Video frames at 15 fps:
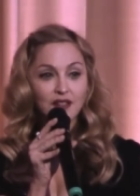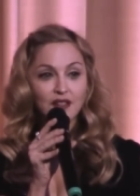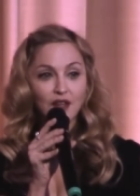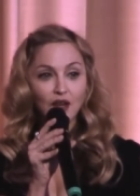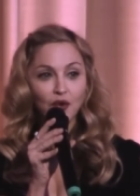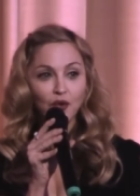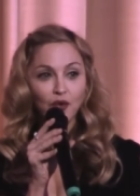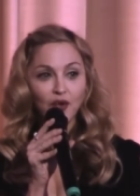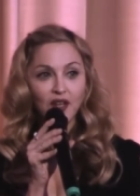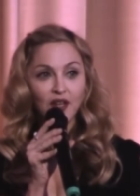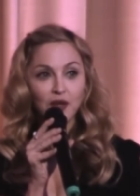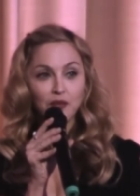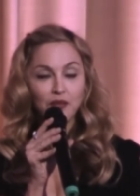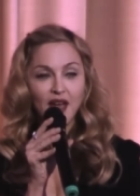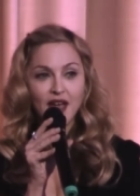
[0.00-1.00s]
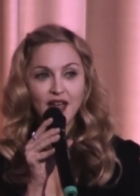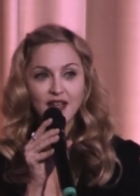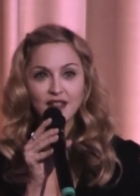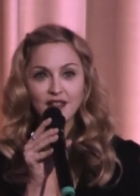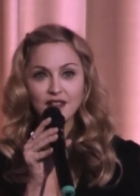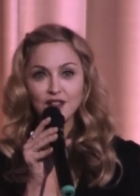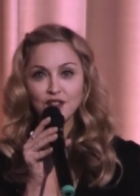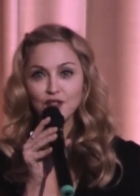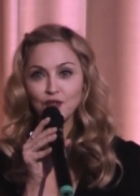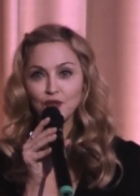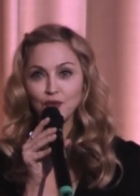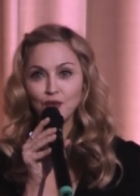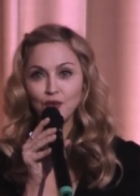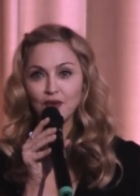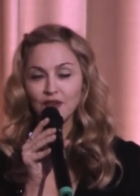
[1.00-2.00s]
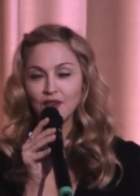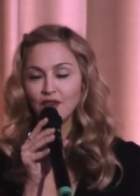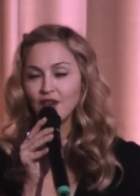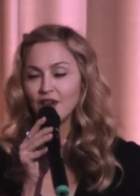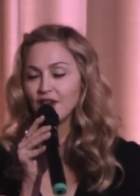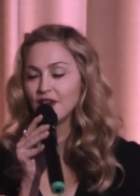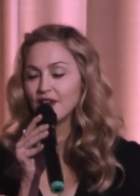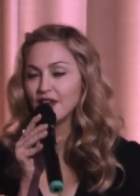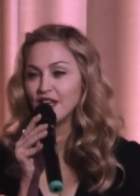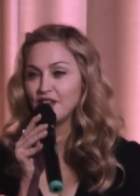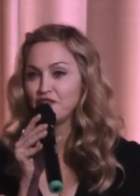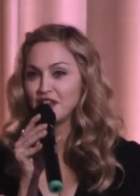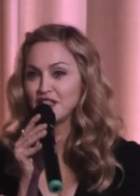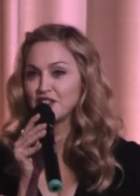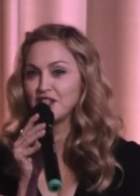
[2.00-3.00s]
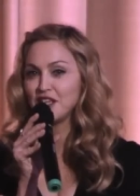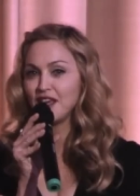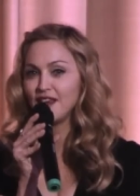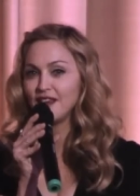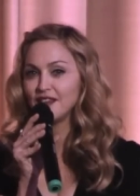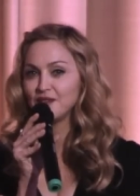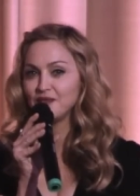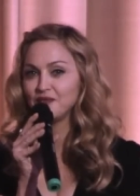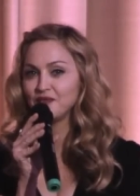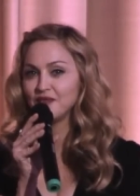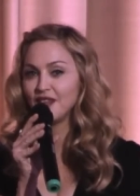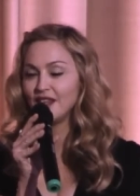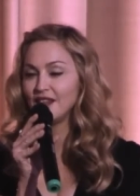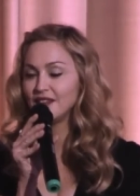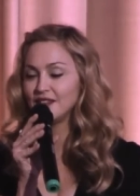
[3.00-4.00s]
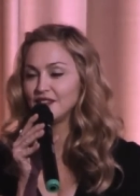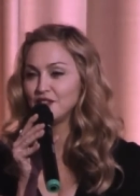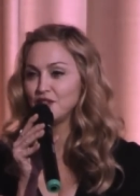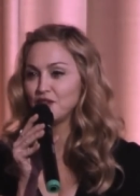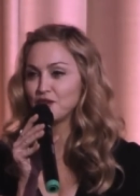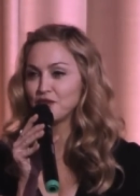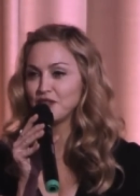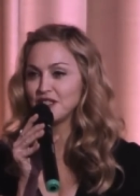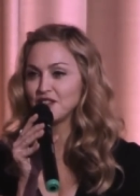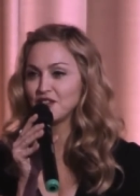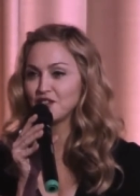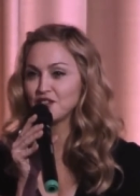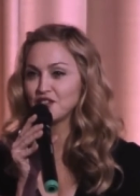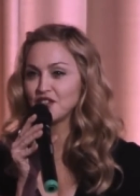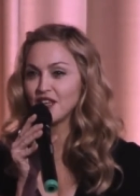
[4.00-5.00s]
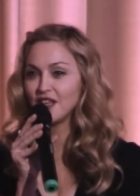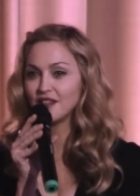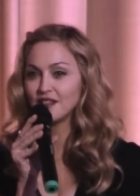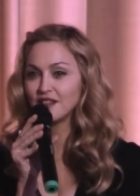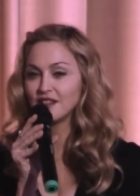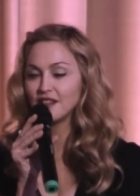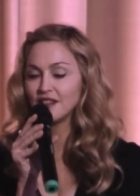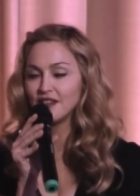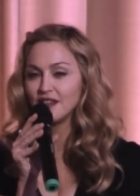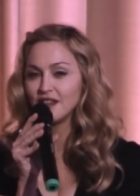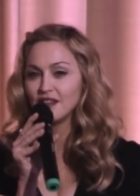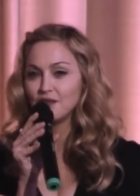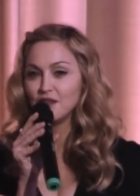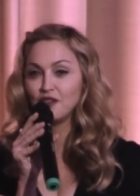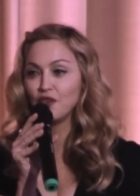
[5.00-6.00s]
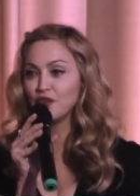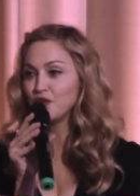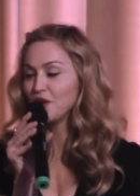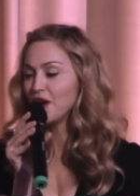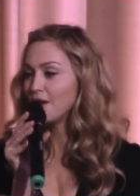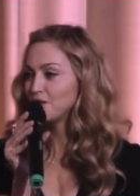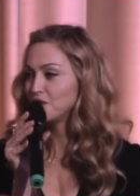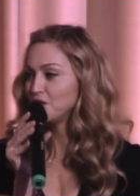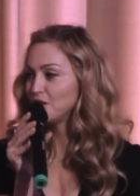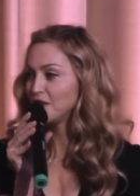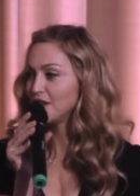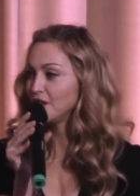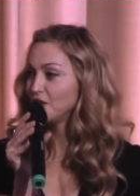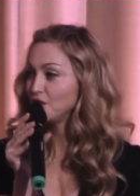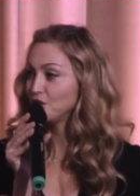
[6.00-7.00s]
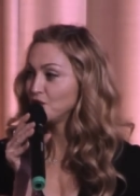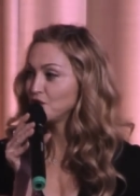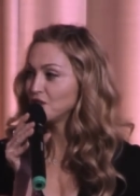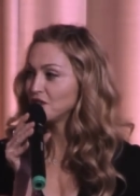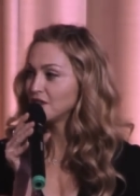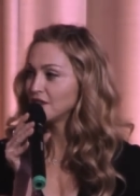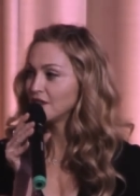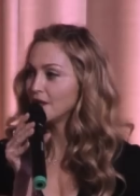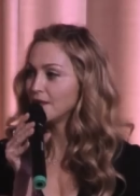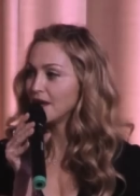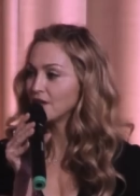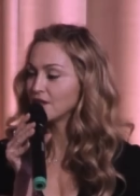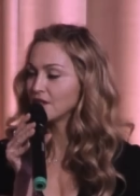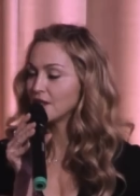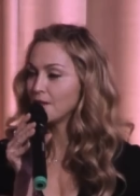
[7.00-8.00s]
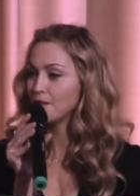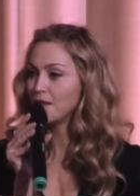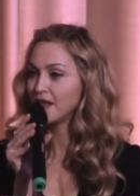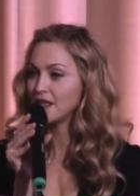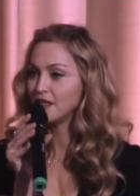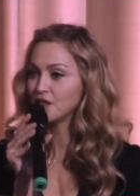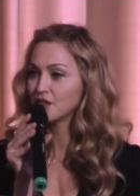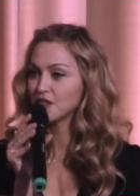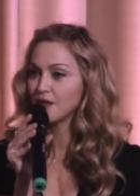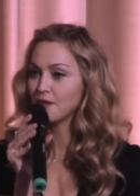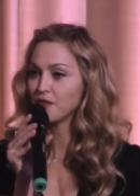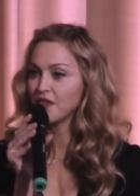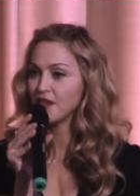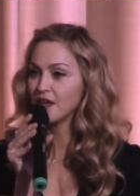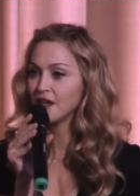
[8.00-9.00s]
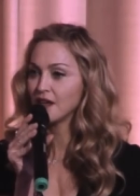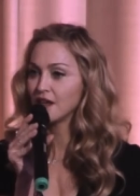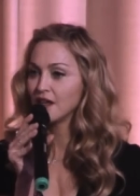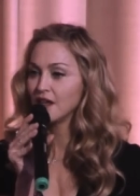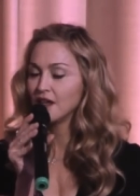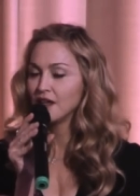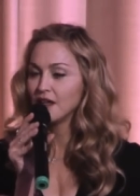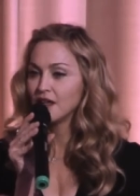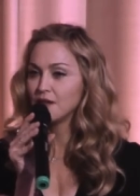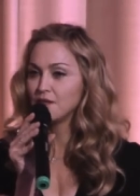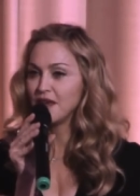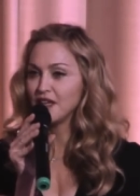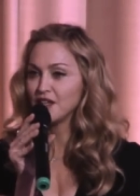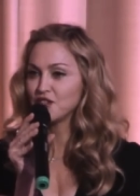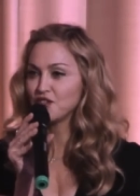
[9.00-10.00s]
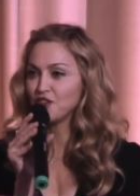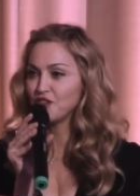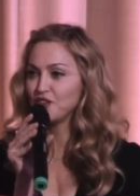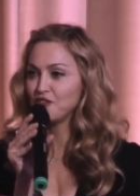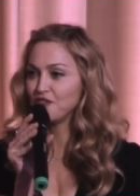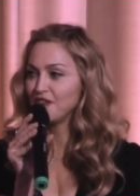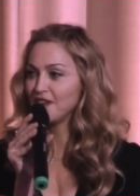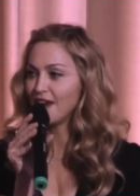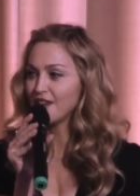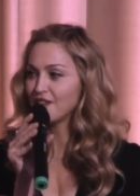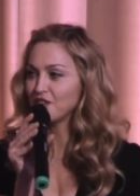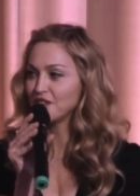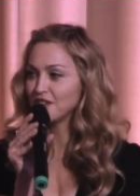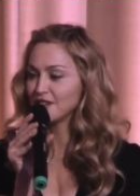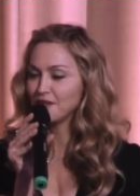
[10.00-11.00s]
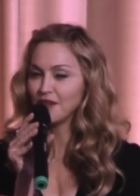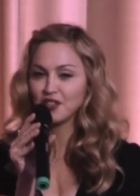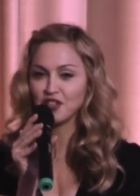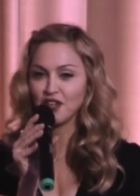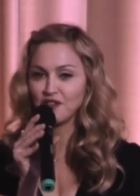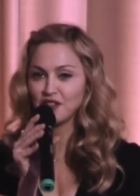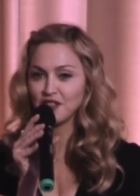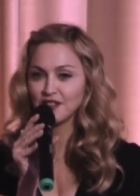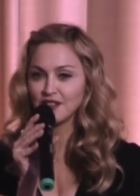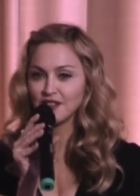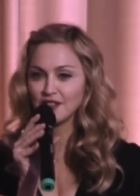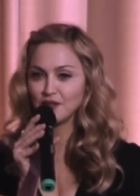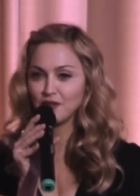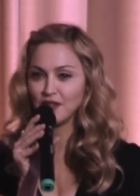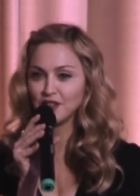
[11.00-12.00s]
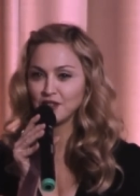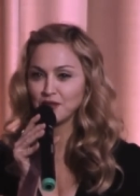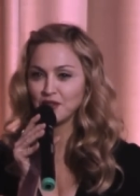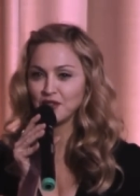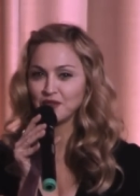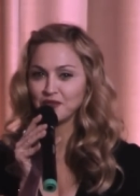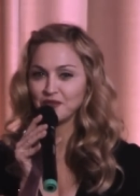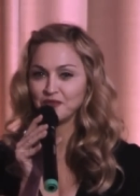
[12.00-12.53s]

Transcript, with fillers: So it pays to investigate and do your research and before you come to a conclusion about somebody or something, make sure you've gathered as much evidence as possible.